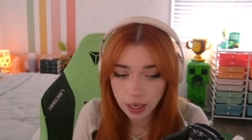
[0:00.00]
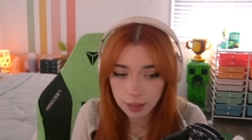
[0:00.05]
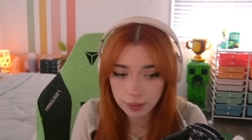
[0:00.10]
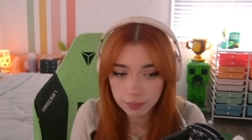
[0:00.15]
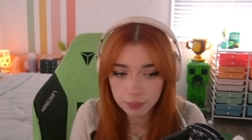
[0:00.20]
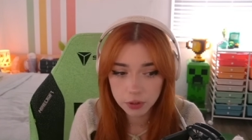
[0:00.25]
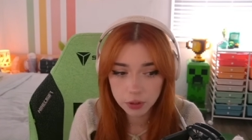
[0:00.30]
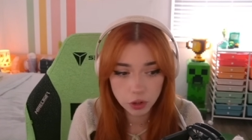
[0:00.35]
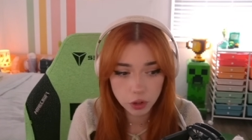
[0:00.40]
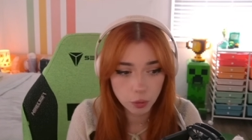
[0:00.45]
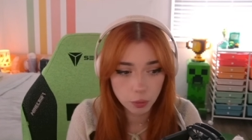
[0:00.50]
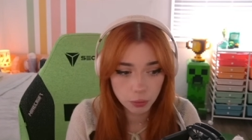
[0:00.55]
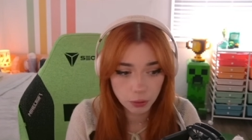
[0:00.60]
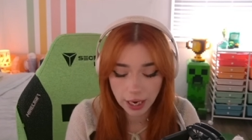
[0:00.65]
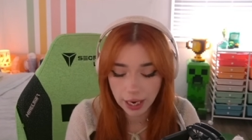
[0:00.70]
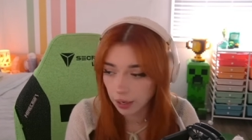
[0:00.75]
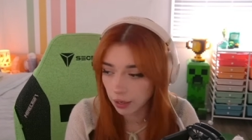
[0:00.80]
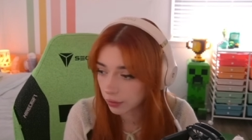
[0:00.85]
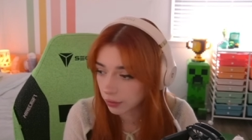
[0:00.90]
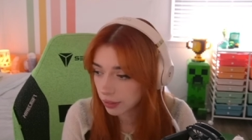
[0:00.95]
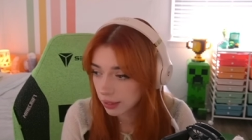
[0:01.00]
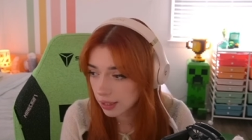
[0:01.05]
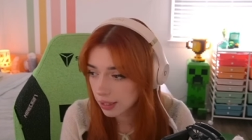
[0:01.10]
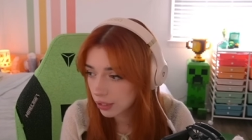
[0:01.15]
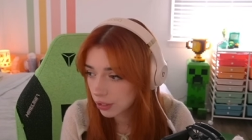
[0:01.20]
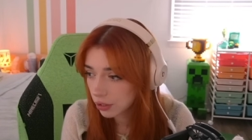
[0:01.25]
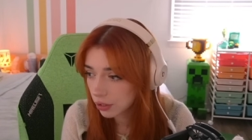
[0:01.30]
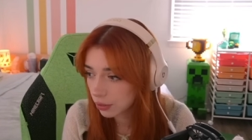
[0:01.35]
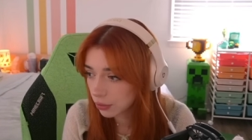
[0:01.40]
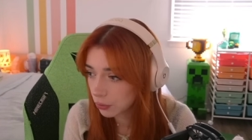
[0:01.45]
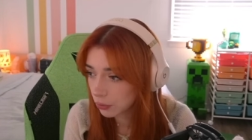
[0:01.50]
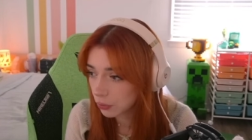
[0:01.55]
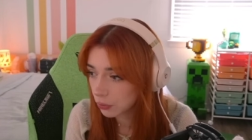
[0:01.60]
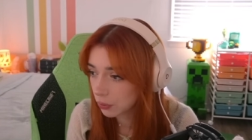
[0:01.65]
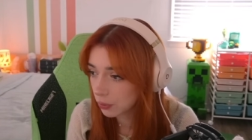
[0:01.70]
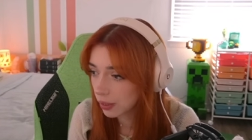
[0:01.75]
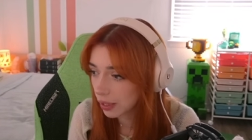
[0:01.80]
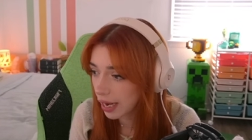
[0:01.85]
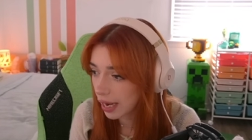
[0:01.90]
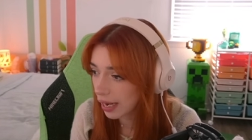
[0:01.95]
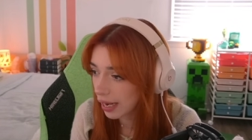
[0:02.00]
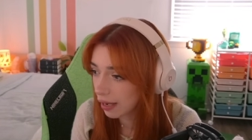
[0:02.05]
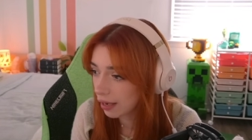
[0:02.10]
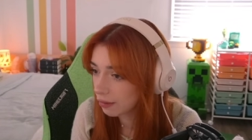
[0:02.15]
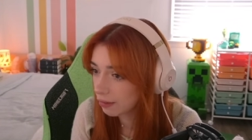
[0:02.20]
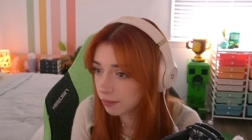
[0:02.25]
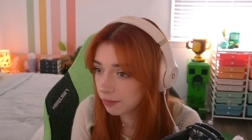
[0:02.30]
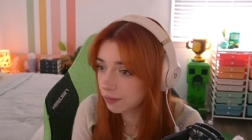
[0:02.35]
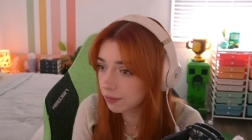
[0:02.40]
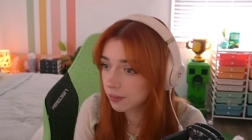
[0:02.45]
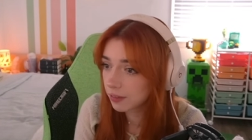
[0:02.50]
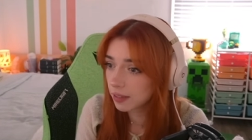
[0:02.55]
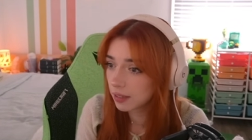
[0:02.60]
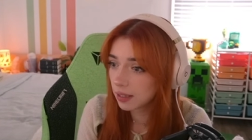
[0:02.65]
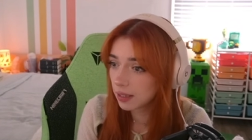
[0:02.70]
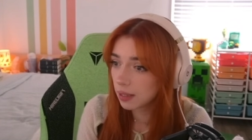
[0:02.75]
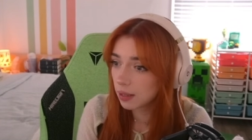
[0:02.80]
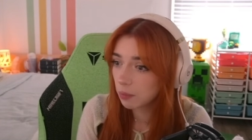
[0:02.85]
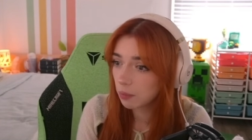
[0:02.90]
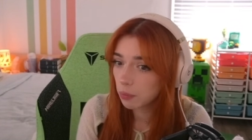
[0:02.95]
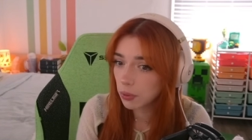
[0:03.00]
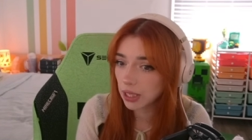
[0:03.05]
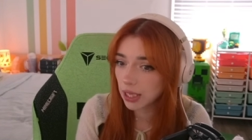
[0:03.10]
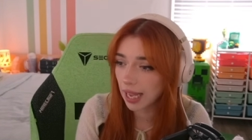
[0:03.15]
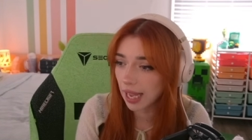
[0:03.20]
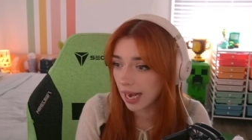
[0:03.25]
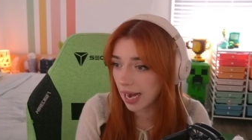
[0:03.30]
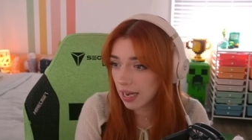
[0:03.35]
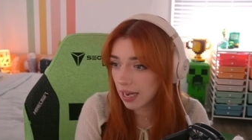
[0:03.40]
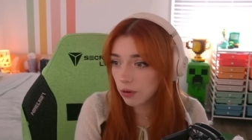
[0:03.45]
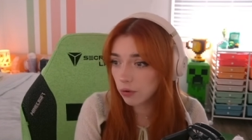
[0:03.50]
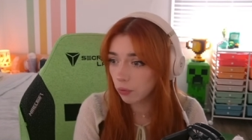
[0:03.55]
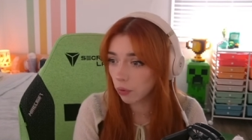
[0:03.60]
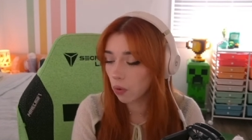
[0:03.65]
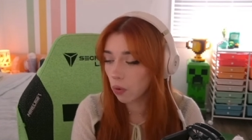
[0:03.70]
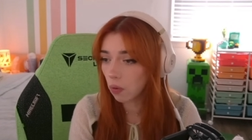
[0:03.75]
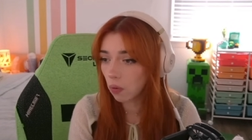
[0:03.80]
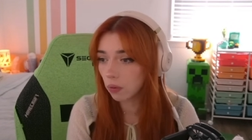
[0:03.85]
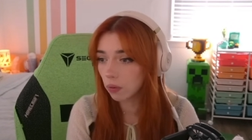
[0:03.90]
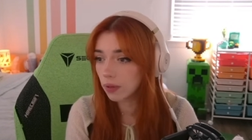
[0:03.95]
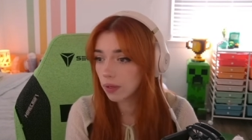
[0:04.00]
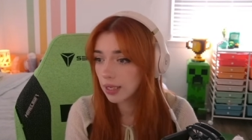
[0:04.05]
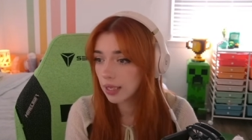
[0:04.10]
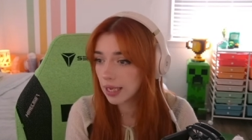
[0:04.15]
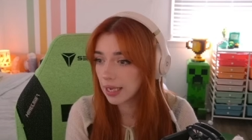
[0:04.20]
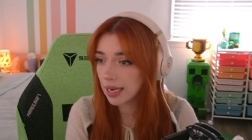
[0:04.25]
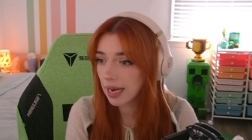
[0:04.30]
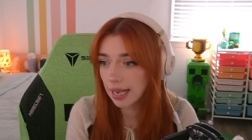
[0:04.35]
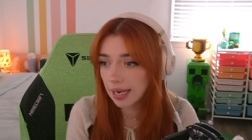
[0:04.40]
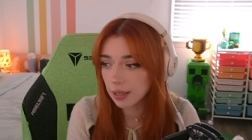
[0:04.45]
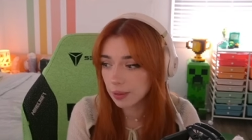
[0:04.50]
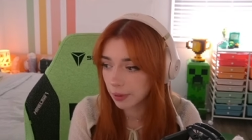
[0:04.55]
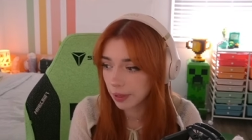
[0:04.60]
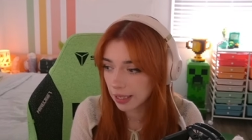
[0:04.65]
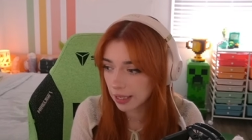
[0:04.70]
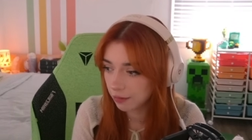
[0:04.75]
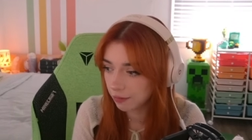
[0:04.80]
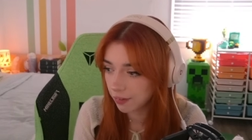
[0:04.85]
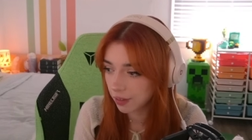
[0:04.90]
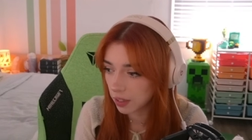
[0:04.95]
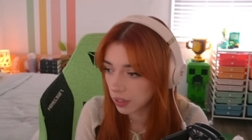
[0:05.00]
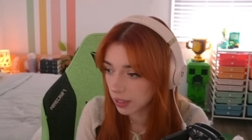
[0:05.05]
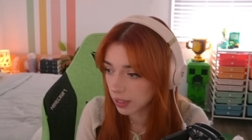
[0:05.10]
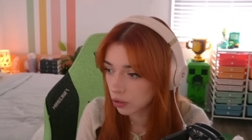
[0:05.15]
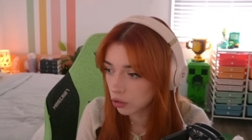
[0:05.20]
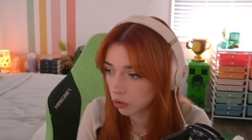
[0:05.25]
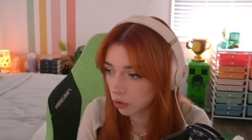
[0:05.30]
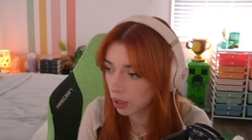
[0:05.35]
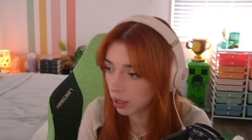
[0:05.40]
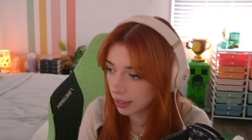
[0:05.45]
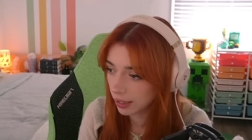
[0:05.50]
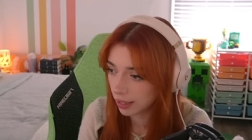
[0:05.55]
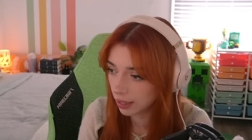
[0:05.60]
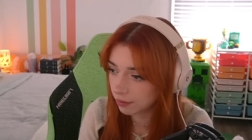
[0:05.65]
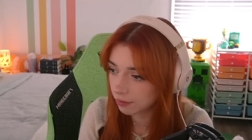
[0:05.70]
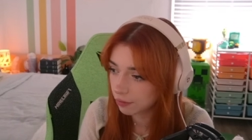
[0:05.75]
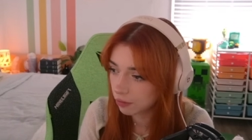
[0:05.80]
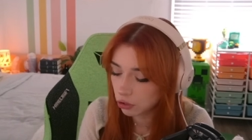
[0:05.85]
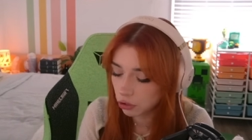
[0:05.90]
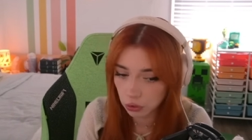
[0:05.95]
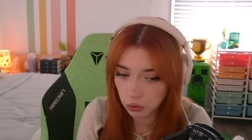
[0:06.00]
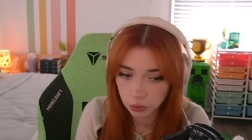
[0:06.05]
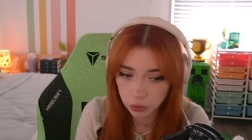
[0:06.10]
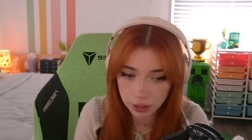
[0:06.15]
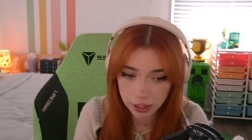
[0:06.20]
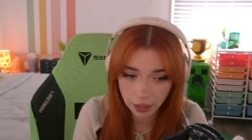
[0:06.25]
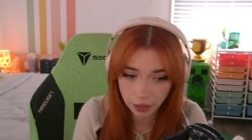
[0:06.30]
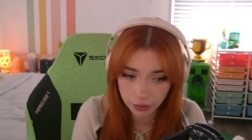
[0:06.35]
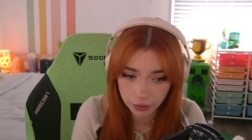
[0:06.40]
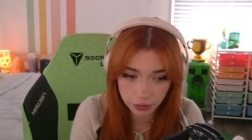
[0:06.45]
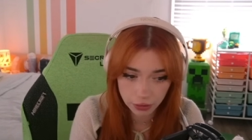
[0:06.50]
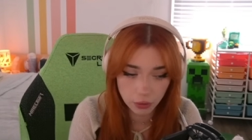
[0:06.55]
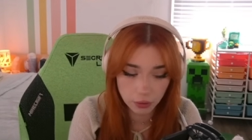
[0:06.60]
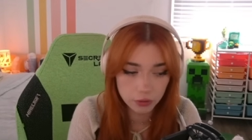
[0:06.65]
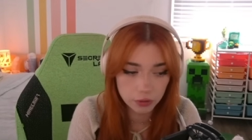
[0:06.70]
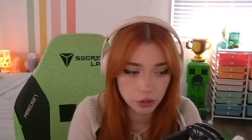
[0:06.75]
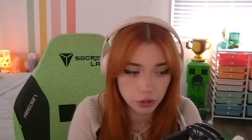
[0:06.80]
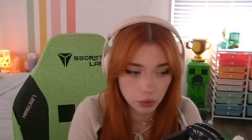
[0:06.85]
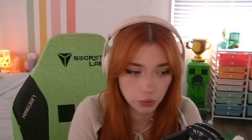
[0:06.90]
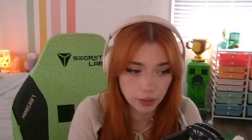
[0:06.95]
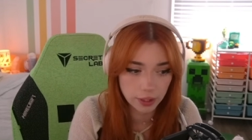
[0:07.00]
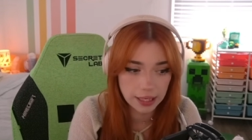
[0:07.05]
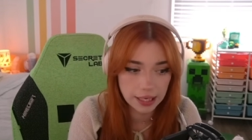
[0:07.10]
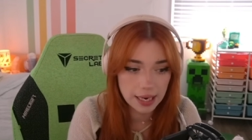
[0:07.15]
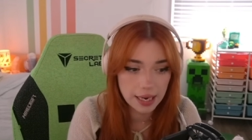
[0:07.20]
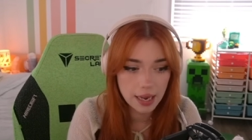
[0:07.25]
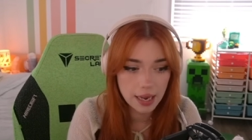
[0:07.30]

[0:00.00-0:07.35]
I'm so proud to have played any role in anybody feeling strong enough to tell their own story,